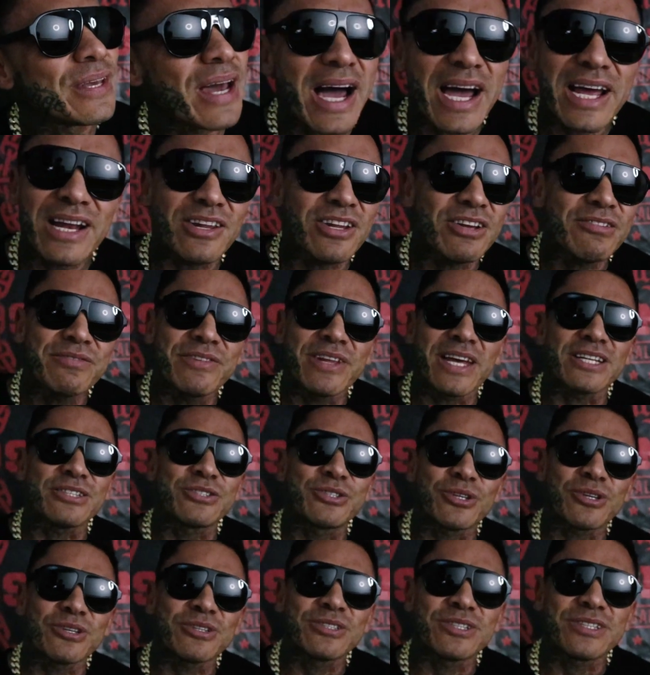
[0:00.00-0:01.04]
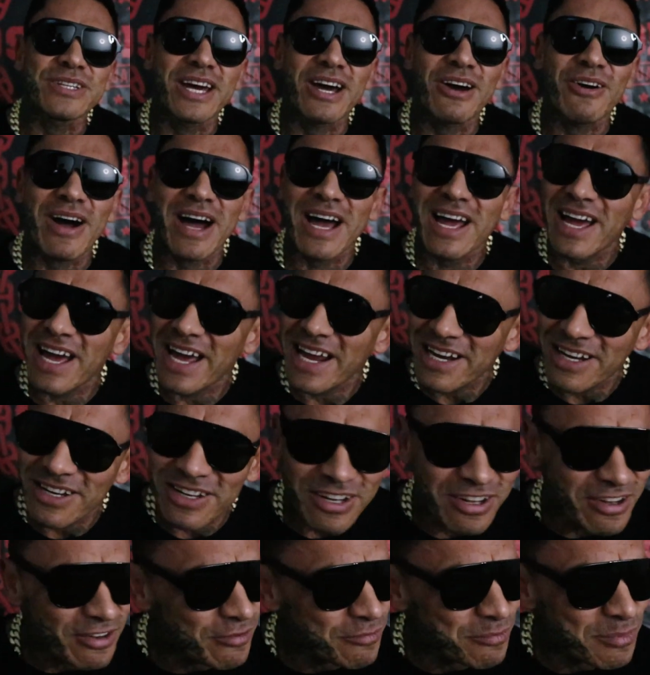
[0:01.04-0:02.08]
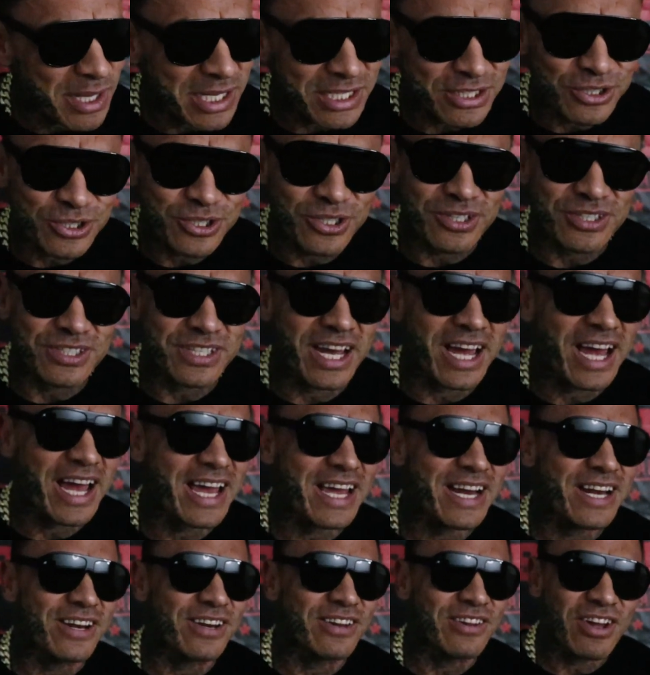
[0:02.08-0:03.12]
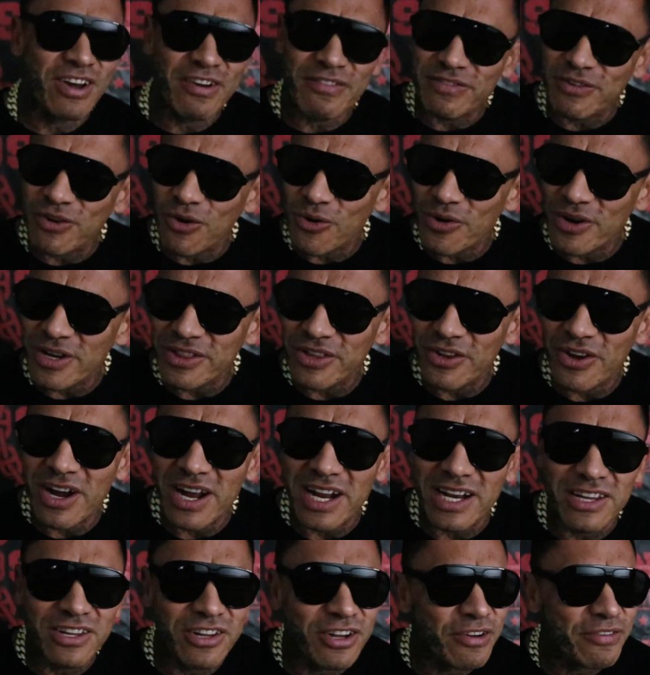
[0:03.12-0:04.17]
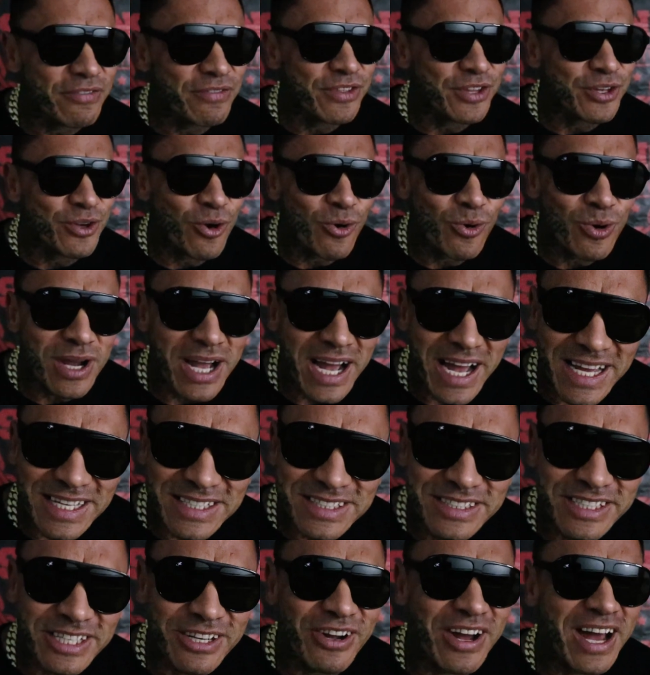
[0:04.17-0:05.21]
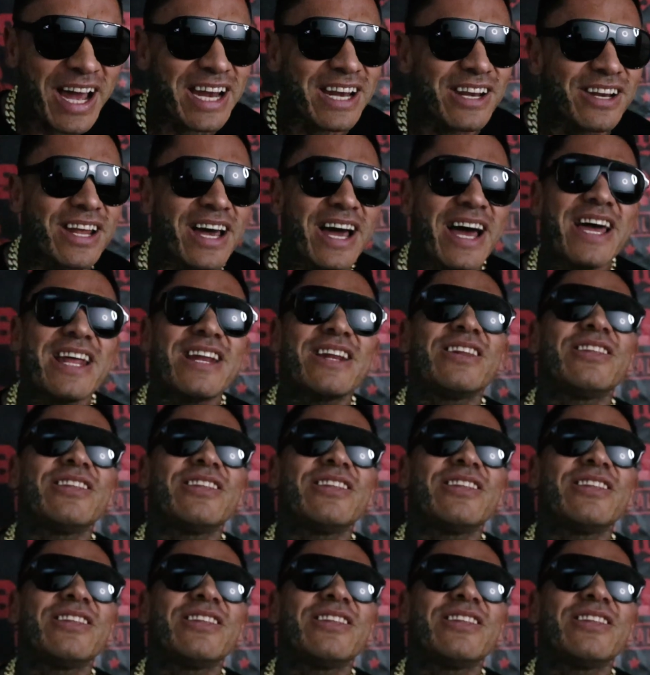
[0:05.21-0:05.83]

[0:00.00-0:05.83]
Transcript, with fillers: I love that church now. I, I love my church. I love going there. I love the old guys there. I, I